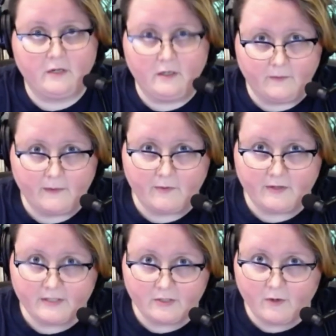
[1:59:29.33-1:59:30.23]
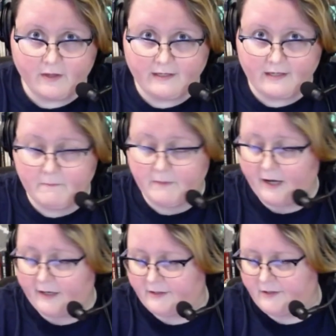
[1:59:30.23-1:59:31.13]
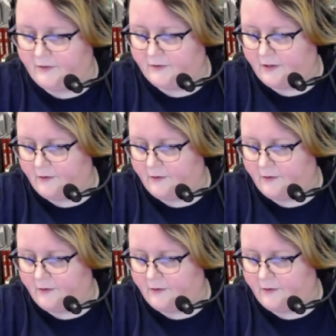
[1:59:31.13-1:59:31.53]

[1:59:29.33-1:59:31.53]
Remember, this is where they dump bodies, too, so